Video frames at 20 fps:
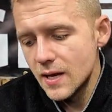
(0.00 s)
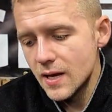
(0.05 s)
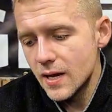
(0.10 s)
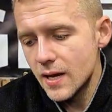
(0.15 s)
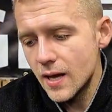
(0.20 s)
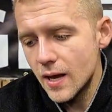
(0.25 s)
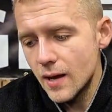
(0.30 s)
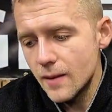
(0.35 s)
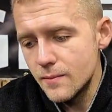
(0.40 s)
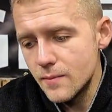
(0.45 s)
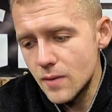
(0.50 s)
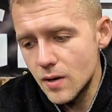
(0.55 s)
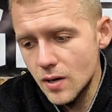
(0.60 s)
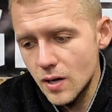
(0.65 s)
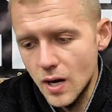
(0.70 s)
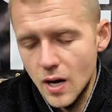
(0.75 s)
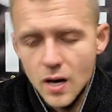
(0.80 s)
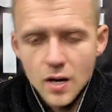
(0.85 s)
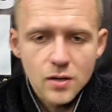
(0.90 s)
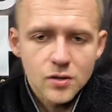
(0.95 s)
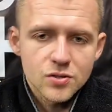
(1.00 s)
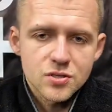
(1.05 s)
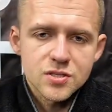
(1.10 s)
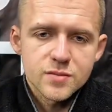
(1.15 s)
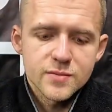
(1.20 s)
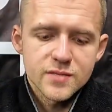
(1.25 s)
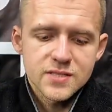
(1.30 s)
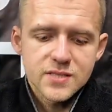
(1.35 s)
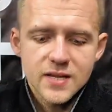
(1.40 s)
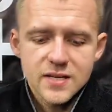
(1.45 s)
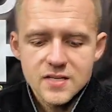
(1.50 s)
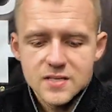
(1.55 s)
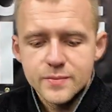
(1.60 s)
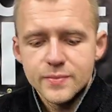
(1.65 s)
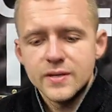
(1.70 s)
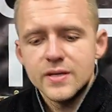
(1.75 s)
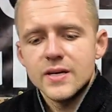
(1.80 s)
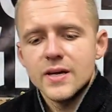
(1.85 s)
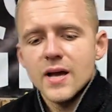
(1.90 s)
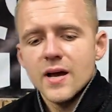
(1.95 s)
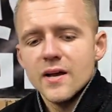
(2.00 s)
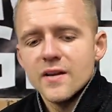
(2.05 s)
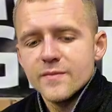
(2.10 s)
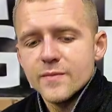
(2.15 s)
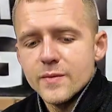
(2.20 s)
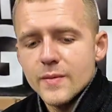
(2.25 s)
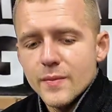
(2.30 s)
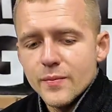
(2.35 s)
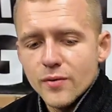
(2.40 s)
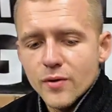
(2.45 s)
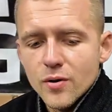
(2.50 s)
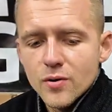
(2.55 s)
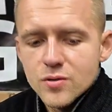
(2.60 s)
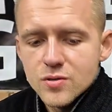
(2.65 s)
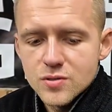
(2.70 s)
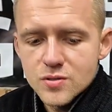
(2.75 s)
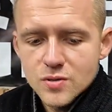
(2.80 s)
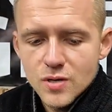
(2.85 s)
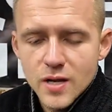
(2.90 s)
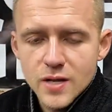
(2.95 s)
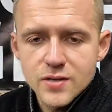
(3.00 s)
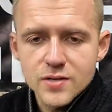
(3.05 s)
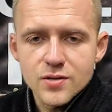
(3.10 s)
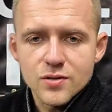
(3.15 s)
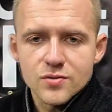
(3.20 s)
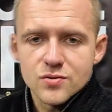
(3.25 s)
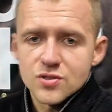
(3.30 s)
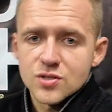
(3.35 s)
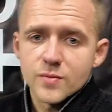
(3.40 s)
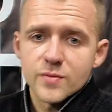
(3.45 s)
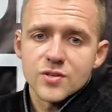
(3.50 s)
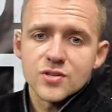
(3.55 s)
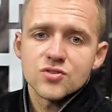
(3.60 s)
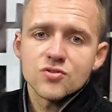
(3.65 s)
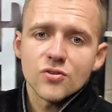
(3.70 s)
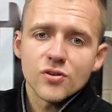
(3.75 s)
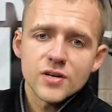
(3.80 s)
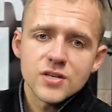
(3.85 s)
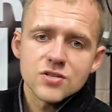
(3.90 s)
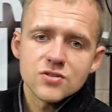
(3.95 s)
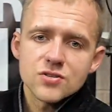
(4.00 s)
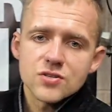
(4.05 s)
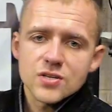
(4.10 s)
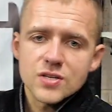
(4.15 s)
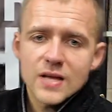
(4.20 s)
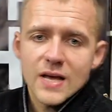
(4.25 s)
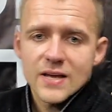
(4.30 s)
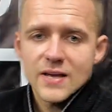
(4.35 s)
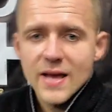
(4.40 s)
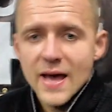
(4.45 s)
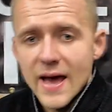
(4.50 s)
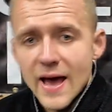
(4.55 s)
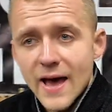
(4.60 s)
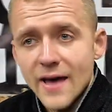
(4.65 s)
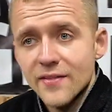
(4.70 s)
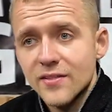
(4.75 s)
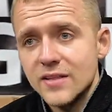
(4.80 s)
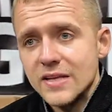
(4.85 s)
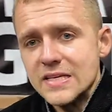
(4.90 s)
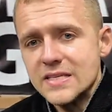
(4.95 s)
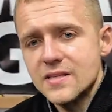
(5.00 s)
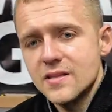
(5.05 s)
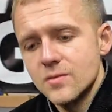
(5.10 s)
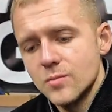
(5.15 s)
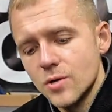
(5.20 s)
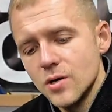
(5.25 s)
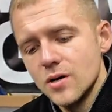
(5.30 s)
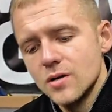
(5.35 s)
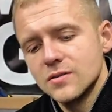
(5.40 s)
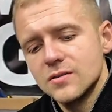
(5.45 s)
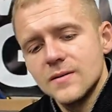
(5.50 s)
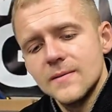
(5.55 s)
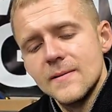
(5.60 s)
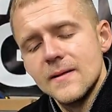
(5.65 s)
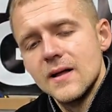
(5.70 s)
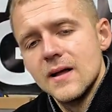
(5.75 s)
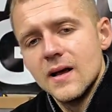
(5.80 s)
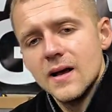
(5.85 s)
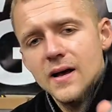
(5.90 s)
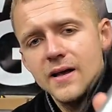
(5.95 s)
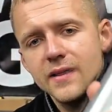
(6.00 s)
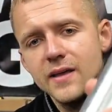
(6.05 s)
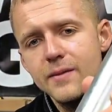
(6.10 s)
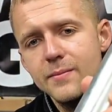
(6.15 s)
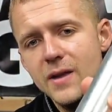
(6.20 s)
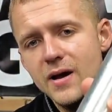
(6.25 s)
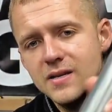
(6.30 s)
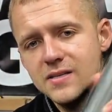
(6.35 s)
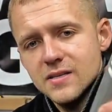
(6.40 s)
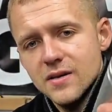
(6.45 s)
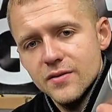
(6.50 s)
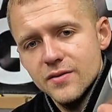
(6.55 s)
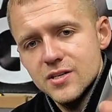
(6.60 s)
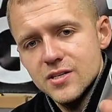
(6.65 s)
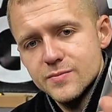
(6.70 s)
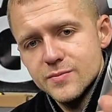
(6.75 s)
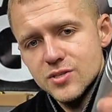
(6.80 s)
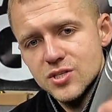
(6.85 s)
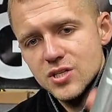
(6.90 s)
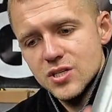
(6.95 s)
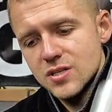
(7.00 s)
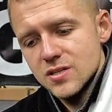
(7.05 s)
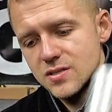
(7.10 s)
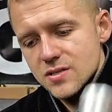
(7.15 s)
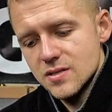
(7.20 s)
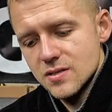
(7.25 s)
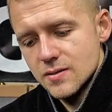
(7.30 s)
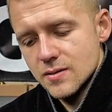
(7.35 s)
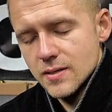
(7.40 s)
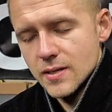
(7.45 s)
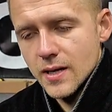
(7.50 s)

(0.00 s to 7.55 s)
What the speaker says: Our customers tend to be IFBB pros and some of the strongest athletes in the world, and they max out these machines